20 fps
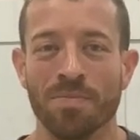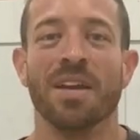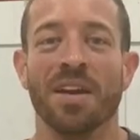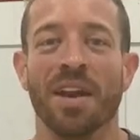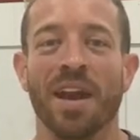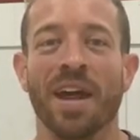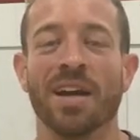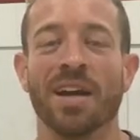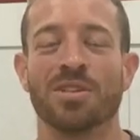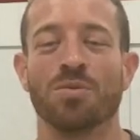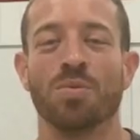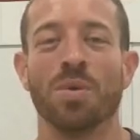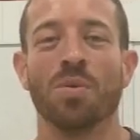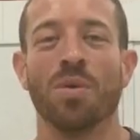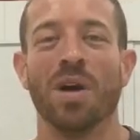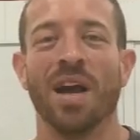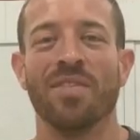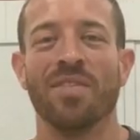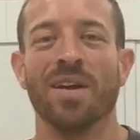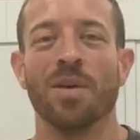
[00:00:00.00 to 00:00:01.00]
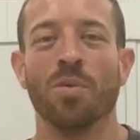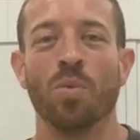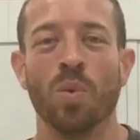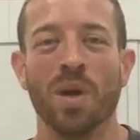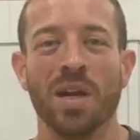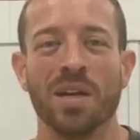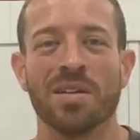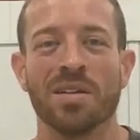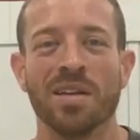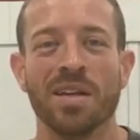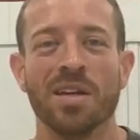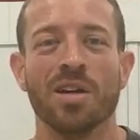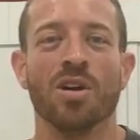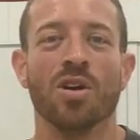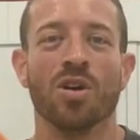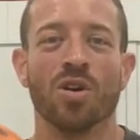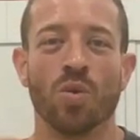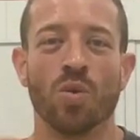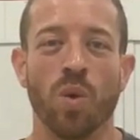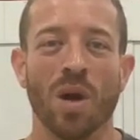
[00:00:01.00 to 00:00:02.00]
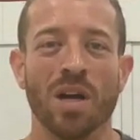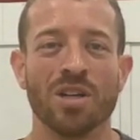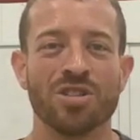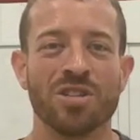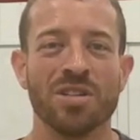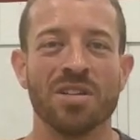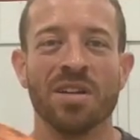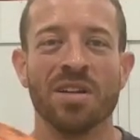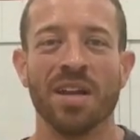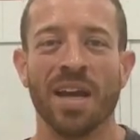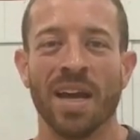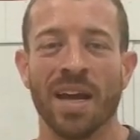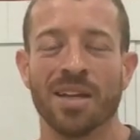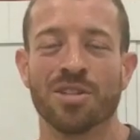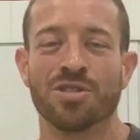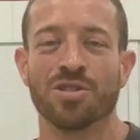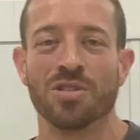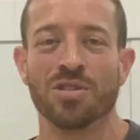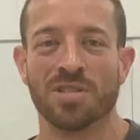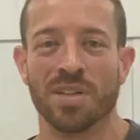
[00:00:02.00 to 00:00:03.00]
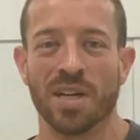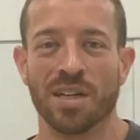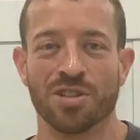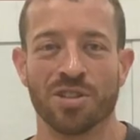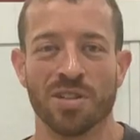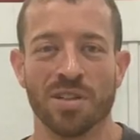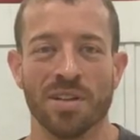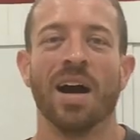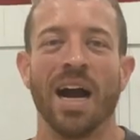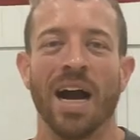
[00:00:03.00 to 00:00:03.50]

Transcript: Next, we will have a weekly question and answer section.